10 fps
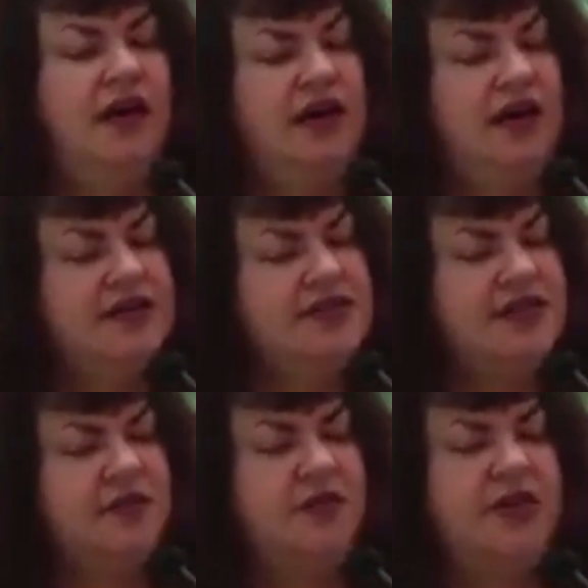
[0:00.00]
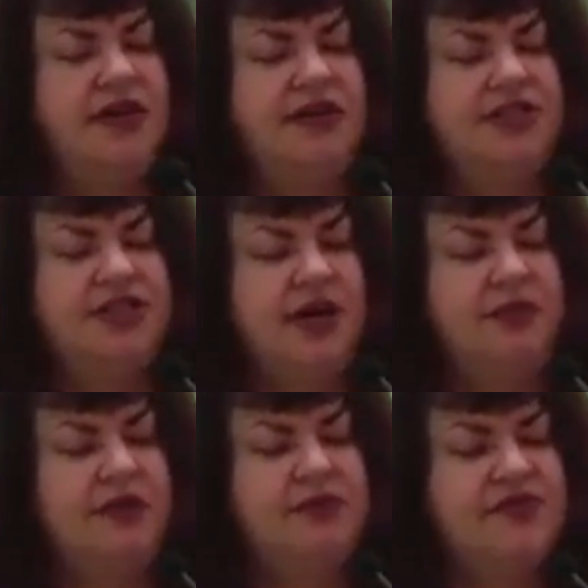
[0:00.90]
And as time went on,
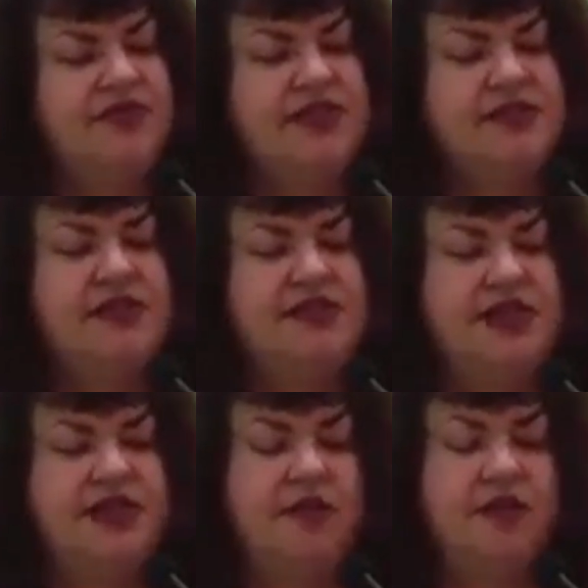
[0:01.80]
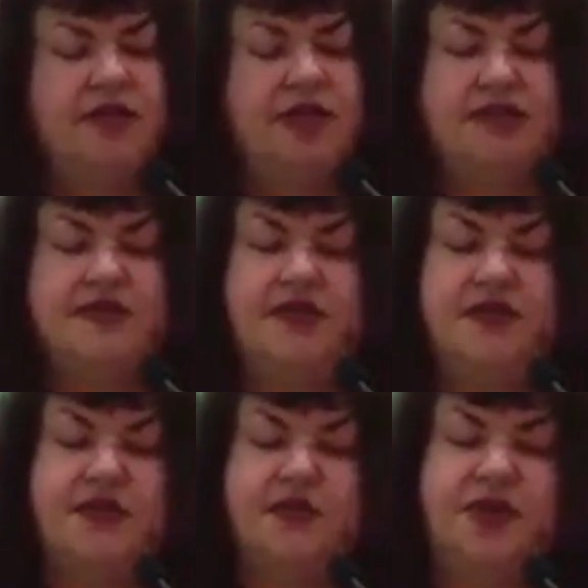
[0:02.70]
Chapek was facing terrible
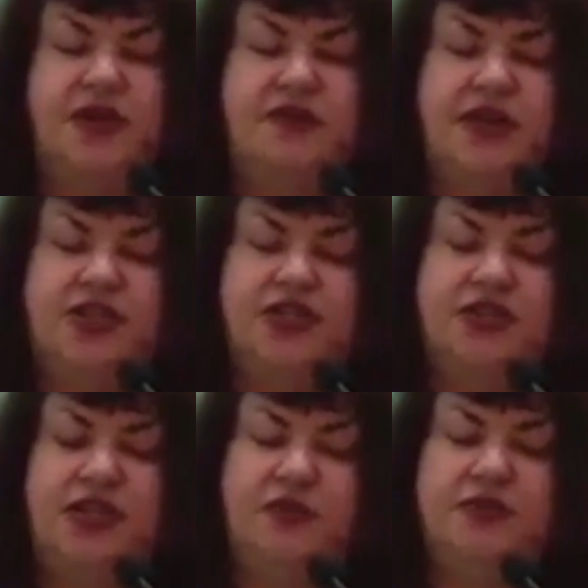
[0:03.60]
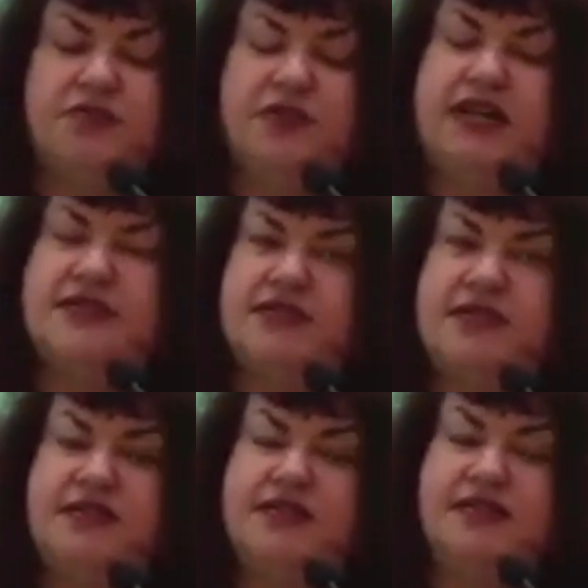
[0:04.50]
Nazism, and eventually he was
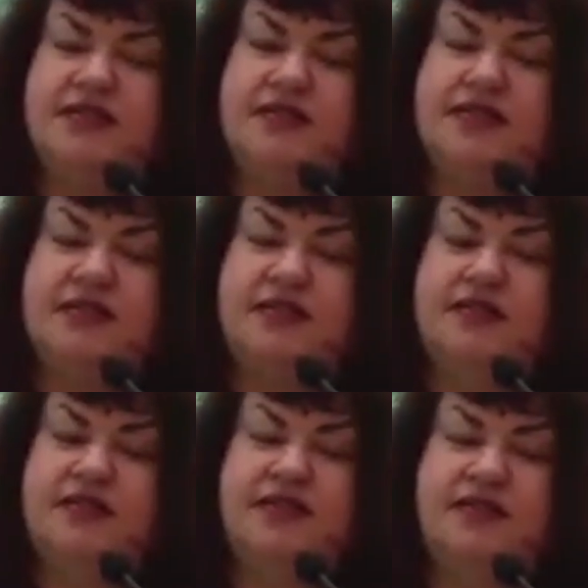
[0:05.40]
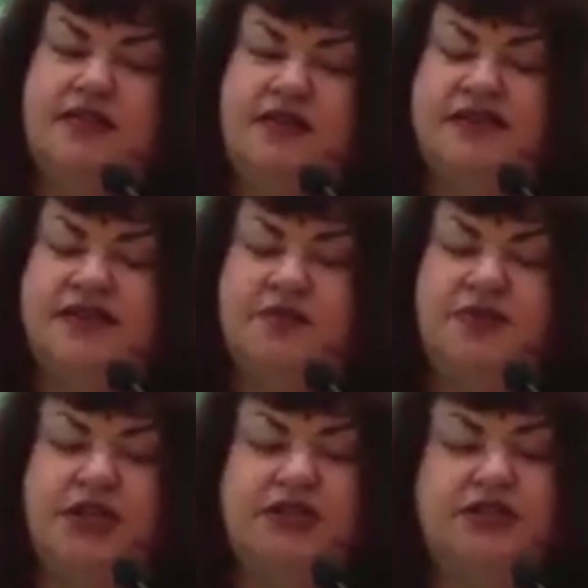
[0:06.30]
arrested and
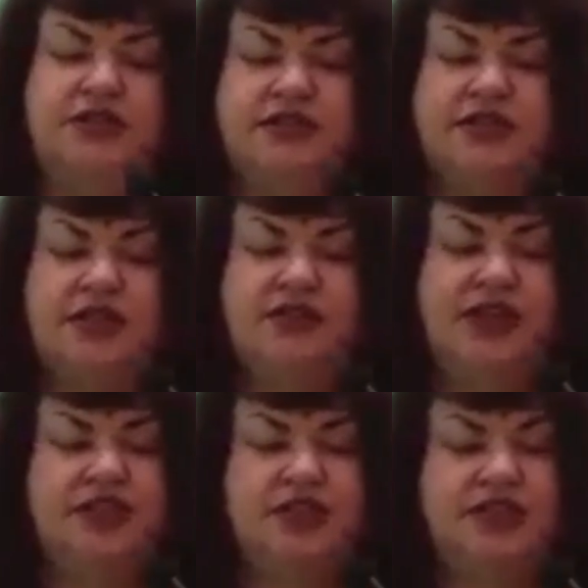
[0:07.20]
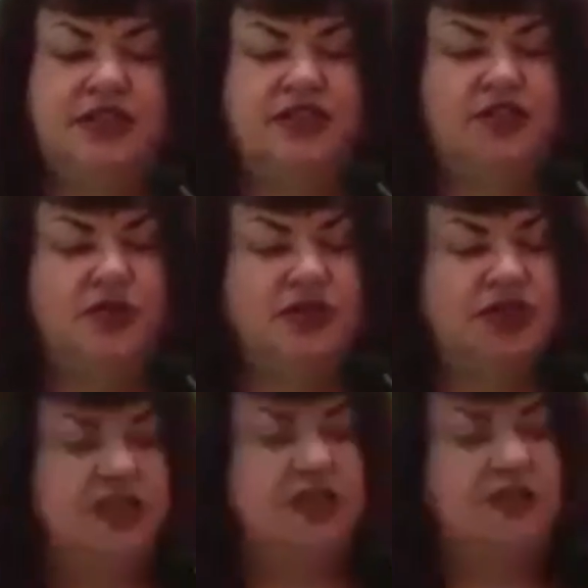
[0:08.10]
subjected to starvation and
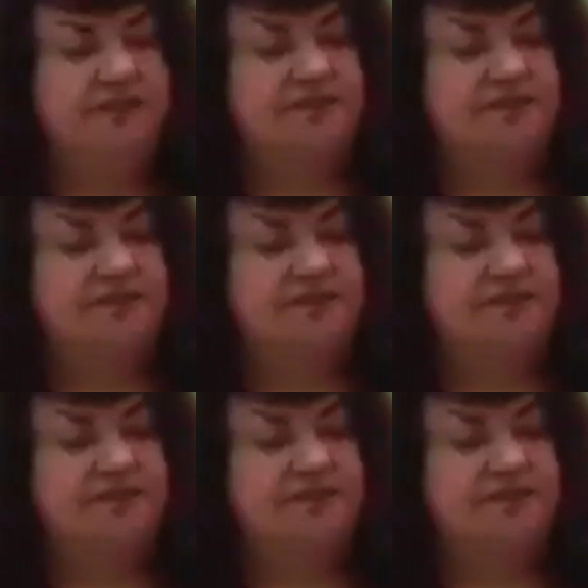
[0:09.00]
torture.